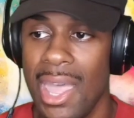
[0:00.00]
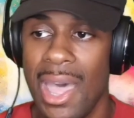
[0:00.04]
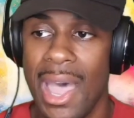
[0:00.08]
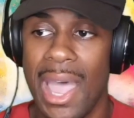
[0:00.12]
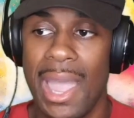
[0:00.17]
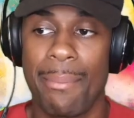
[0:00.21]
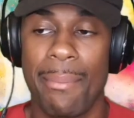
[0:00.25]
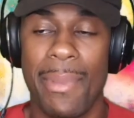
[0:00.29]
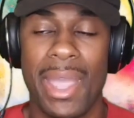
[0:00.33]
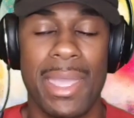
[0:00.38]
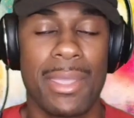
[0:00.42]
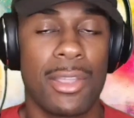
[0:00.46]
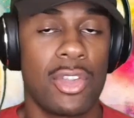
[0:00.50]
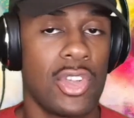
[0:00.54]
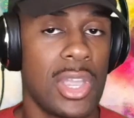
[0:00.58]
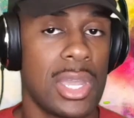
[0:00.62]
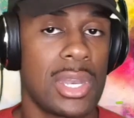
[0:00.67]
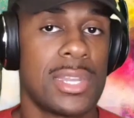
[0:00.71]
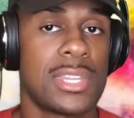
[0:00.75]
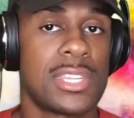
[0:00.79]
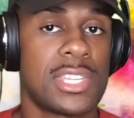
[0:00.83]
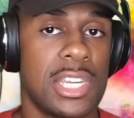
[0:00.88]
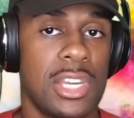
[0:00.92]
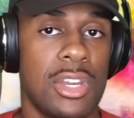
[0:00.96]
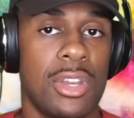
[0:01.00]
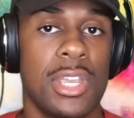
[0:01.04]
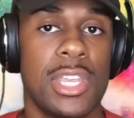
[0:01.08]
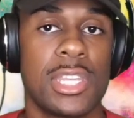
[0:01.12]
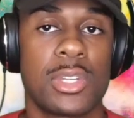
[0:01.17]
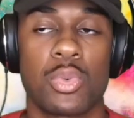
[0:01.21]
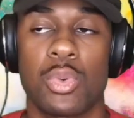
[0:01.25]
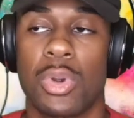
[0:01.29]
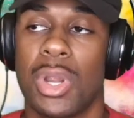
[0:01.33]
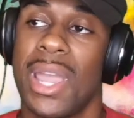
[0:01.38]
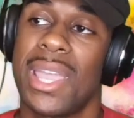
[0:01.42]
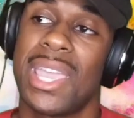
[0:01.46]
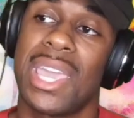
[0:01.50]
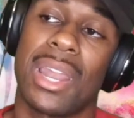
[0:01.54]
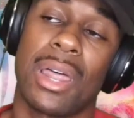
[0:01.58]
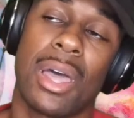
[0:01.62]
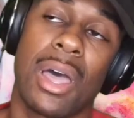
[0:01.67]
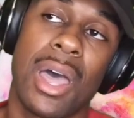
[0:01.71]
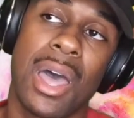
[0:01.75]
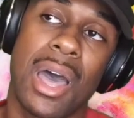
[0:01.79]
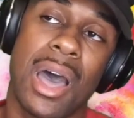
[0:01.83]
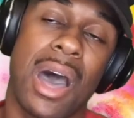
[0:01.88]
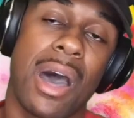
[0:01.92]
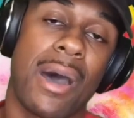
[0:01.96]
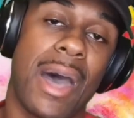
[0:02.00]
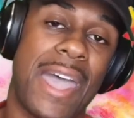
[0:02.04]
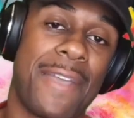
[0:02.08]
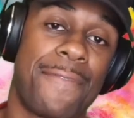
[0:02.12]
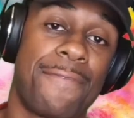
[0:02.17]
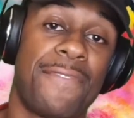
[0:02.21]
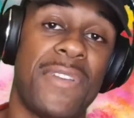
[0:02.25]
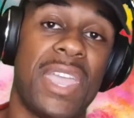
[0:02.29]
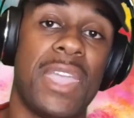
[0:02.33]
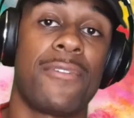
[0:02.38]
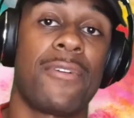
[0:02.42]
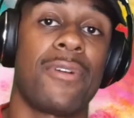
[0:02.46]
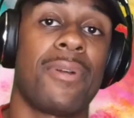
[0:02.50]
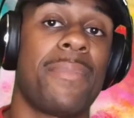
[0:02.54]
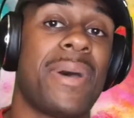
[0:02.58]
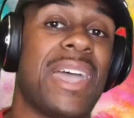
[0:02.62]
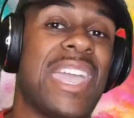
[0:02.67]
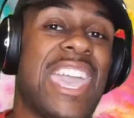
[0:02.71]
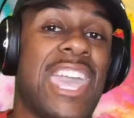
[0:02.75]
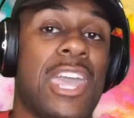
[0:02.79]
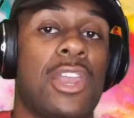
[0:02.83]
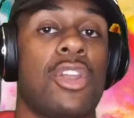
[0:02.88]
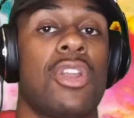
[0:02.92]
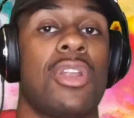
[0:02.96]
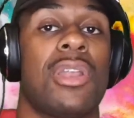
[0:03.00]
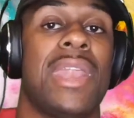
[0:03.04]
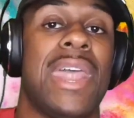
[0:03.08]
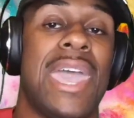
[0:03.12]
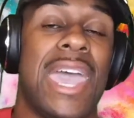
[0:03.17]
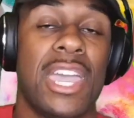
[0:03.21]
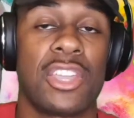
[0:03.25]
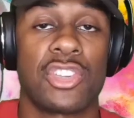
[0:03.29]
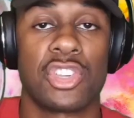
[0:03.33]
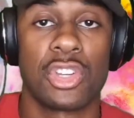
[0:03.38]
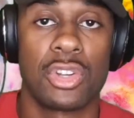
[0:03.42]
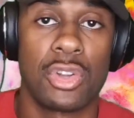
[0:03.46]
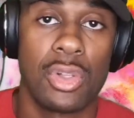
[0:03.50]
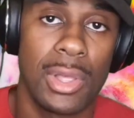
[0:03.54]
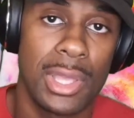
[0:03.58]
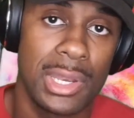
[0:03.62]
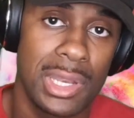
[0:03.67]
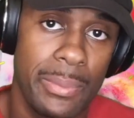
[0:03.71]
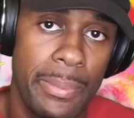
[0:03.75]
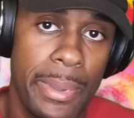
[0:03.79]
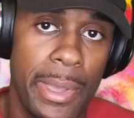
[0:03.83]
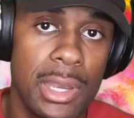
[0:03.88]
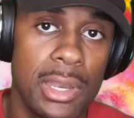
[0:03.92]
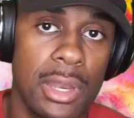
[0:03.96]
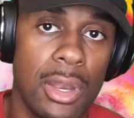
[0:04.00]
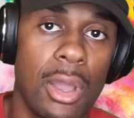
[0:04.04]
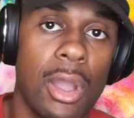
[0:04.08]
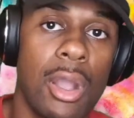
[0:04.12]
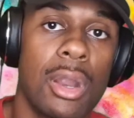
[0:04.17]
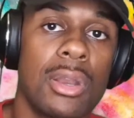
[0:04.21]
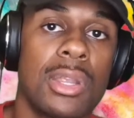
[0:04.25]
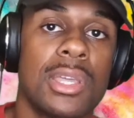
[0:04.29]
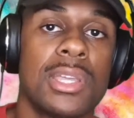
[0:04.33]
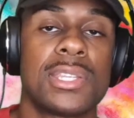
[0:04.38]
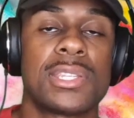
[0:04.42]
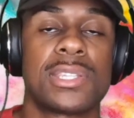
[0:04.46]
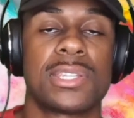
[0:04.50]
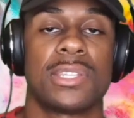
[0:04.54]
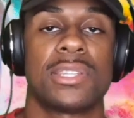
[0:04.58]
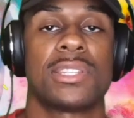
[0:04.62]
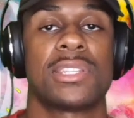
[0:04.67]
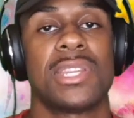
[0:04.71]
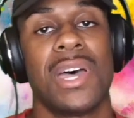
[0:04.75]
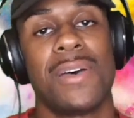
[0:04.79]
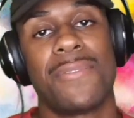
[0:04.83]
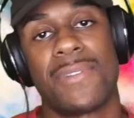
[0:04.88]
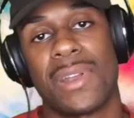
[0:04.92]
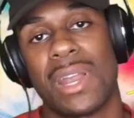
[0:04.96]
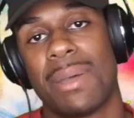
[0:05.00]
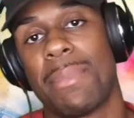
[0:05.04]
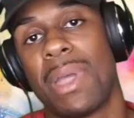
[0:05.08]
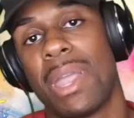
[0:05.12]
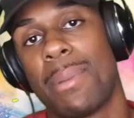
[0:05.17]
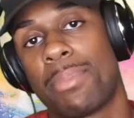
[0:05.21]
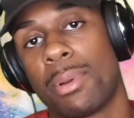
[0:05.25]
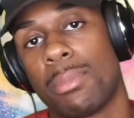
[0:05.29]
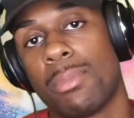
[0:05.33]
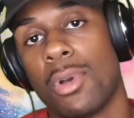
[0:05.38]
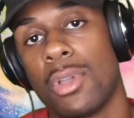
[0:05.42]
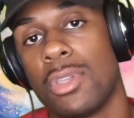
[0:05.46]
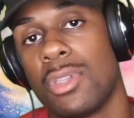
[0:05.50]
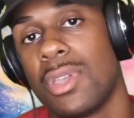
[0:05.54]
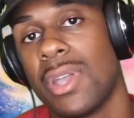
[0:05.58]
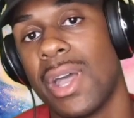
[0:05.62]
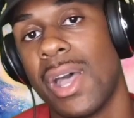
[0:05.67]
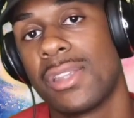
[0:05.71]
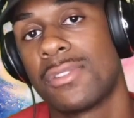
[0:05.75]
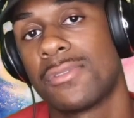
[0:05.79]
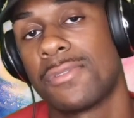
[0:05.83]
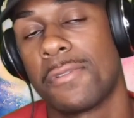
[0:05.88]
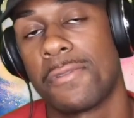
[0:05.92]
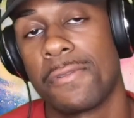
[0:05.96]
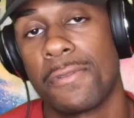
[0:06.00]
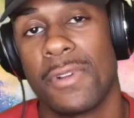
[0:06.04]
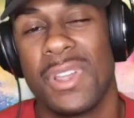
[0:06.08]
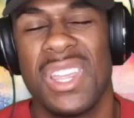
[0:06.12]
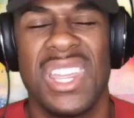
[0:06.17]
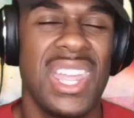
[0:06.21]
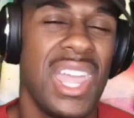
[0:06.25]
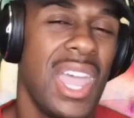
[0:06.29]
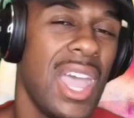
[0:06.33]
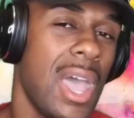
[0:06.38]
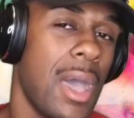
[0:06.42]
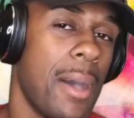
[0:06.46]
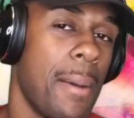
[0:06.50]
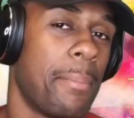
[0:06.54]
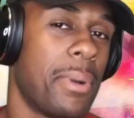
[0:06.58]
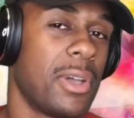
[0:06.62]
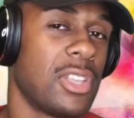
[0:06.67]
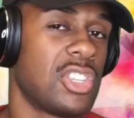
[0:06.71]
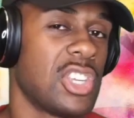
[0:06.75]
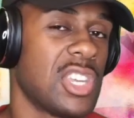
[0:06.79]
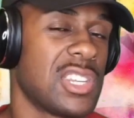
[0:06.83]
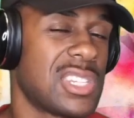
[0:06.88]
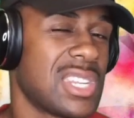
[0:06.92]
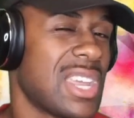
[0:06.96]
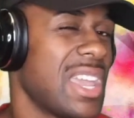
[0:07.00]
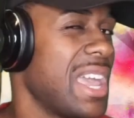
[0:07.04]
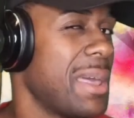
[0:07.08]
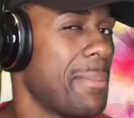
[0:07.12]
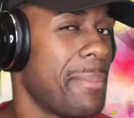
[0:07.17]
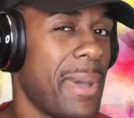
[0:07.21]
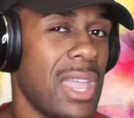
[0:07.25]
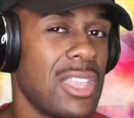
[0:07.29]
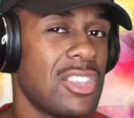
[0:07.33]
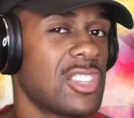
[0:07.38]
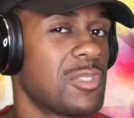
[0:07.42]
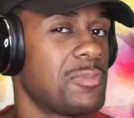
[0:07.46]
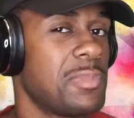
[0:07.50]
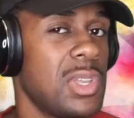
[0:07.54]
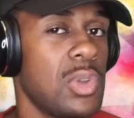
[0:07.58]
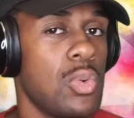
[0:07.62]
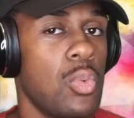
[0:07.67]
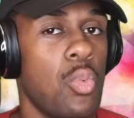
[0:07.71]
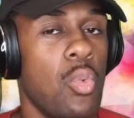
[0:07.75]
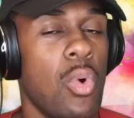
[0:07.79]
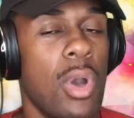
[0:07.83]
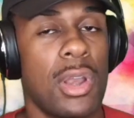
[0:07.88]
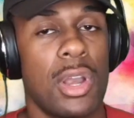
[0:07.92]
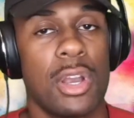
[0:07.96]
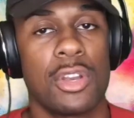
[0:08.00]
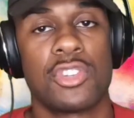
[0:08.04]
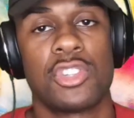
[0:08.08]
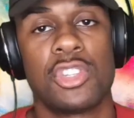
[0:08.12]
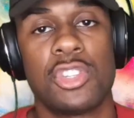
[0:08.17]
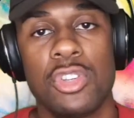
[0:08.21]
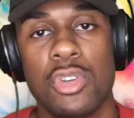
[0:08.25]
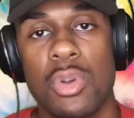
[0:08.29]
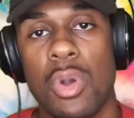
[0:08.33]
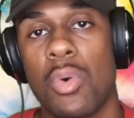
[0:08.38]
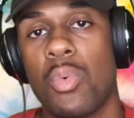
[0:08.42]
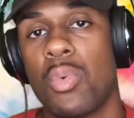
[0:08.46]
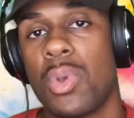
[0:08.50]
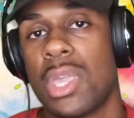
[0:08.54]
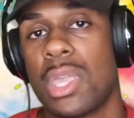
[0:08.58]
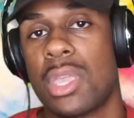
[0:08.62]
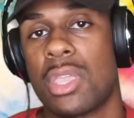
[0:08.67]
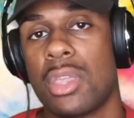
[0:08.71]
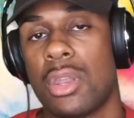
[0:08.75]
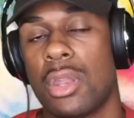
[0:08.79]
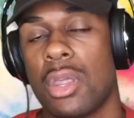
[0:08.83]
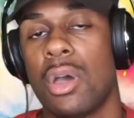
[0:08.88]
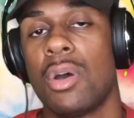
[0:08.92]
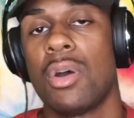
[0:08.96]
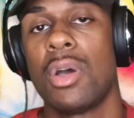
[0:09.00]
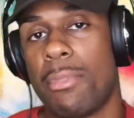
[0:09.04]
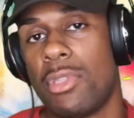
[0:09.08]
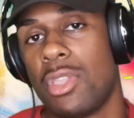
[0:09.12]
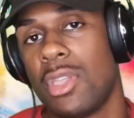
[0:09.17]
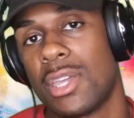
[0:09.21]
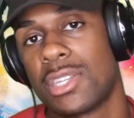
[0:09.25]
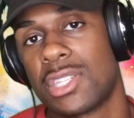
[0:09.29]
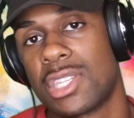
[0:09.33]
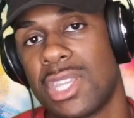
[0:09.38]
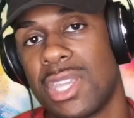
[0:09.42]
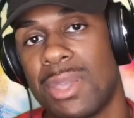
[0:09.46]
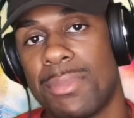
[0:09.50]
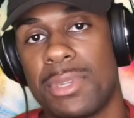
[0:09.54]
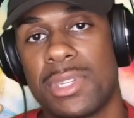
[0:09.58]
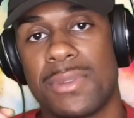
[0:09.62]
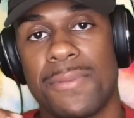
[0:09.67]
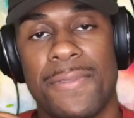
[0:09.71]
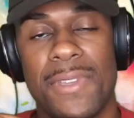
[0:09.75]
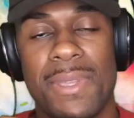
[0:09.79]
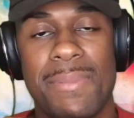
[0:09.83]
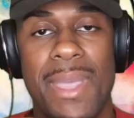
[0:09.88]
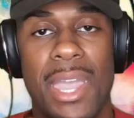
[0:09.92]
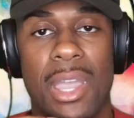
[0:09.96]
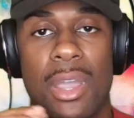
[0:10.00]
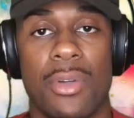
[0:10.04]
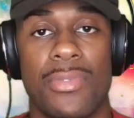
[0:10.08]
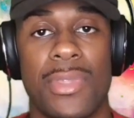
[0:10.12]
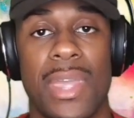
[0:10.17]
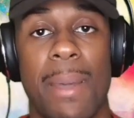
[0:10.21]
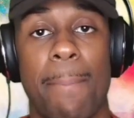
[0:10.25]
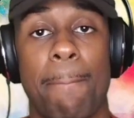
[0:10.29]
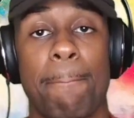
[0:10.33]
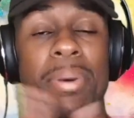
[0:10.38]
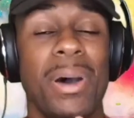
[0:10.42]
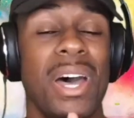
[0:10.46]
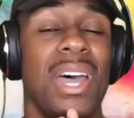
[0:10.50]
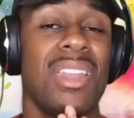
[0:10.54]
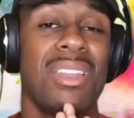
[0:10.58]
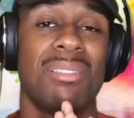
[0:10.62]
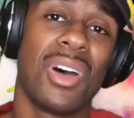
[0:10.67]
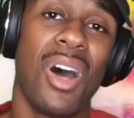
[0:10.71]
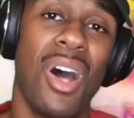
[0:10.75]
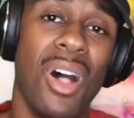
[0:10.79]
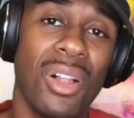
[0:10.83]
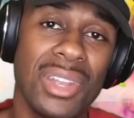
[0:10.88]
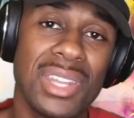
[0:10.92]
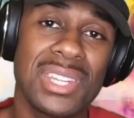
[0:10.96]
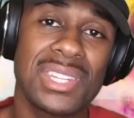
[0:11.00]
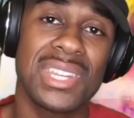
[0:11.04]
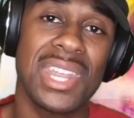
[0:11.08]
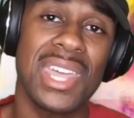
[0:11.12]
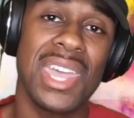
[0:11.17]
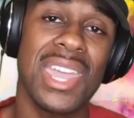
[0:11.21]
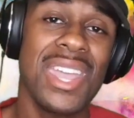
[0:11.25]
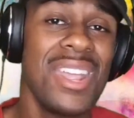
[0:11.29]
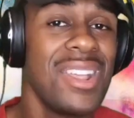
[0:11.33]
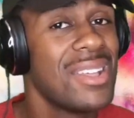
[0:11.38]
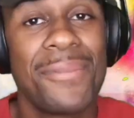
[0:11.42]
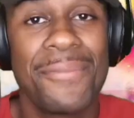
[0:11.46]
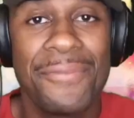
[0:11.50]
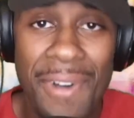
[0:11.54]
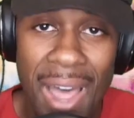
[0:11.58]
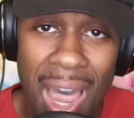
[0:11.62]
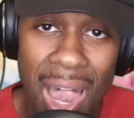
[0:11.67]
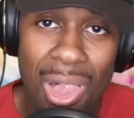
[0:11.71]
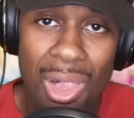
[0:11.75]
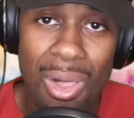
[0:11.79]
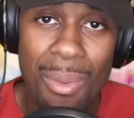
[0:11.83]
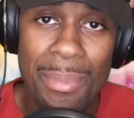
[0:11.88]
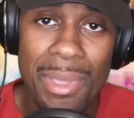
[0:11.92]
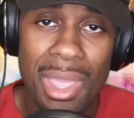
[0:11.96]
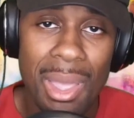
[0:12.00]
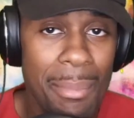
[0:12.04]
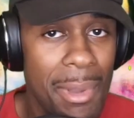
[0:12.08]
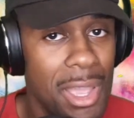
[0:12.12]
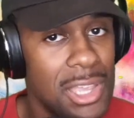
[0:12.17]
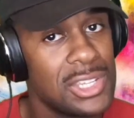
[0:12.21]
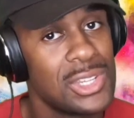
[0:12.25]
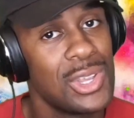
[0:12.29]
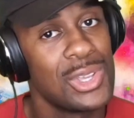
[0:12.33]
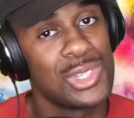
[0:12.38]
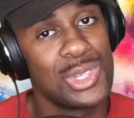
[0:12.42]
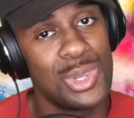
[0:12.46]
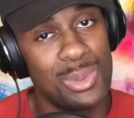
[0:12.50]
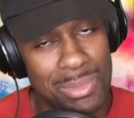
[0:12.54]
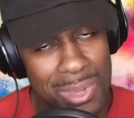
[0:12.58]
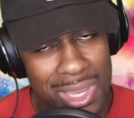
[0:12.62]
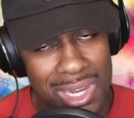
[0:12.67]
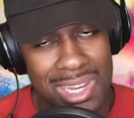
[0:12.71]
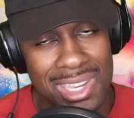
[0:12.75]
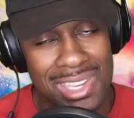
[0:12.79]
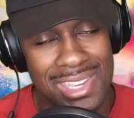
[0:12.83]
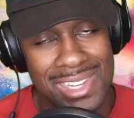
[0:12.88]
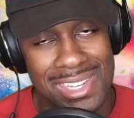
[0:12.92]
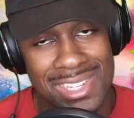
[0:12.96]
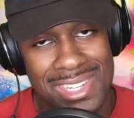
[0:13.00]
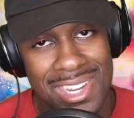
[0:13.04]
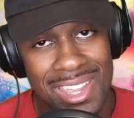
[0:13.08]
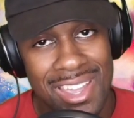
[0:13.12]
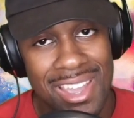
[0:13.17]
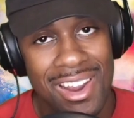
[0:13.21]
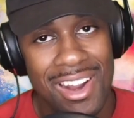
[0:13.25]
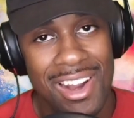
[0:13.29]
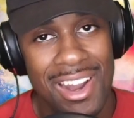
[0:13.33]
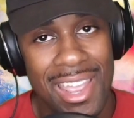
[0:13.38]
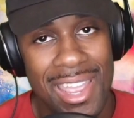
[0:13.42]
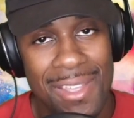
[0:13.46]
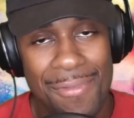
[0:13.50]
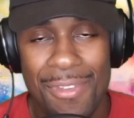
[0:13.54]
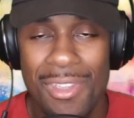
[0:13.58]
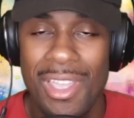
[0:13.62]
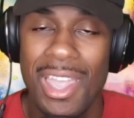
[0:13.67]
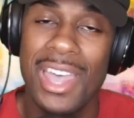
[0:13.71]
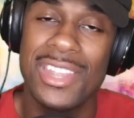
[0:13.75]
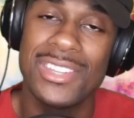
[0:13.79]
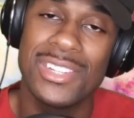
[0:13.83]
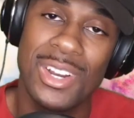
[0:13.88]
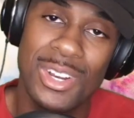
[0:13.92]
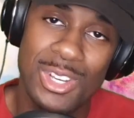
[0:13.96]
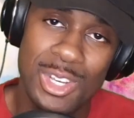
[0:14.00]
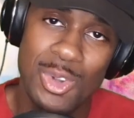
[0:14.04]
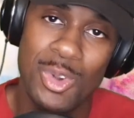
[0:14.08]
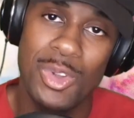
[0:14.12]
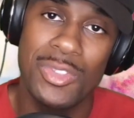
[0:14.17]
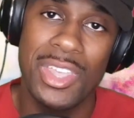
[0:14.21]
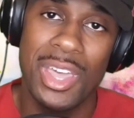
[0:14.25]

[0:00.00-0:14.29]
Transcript: I might create a series where I get I favor my international independent artists and stuff, and I might promote you guys for free, but just it might just be one or two a week, you know? I mean, you guys can give me some feedback on that. But all to say, follow me on my social medias, all right? If you guys aren't doing